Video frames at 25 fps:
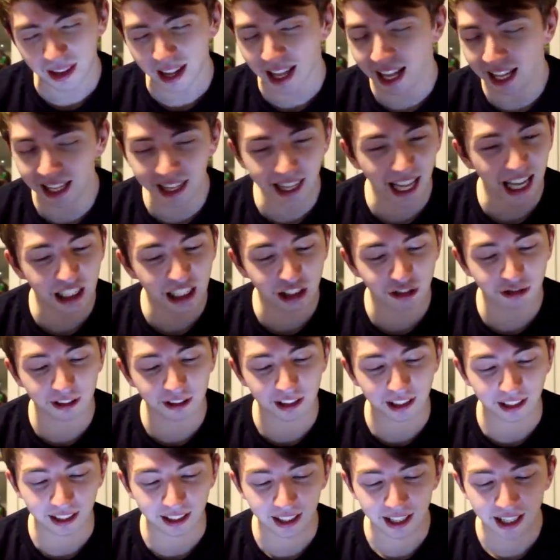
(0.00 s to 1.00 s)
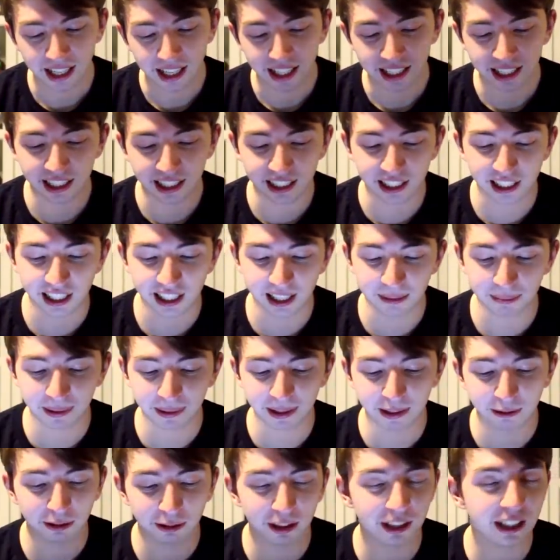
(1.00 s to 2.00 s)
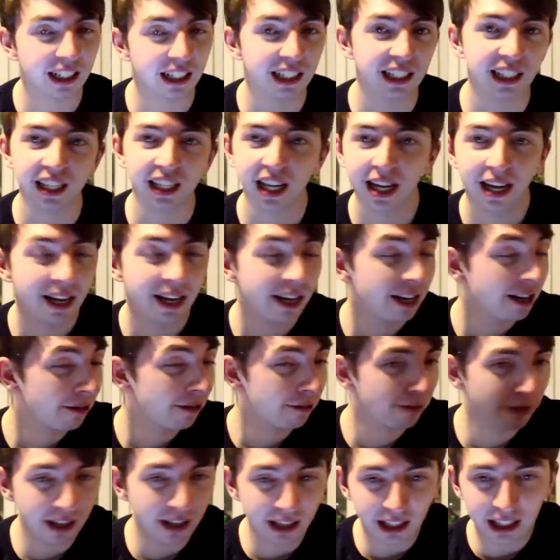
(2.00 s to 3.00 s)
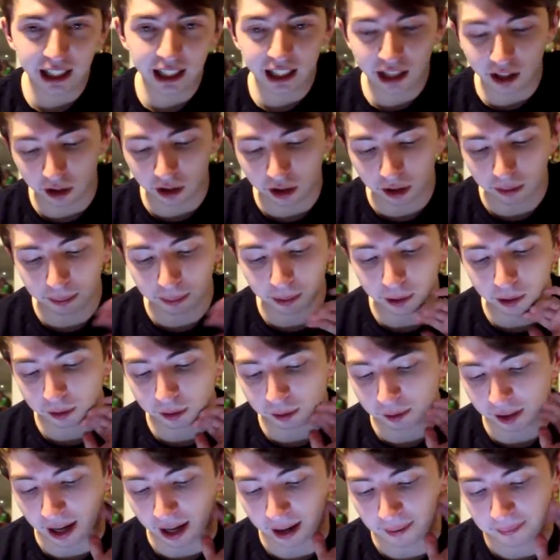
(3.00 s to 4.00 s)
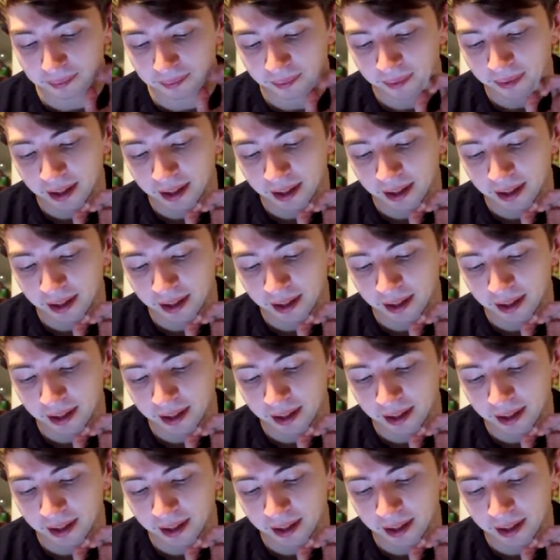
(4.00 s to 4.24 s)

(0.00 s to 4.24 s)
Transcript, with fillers: And naturally, the internet being what it is, really got on board with that.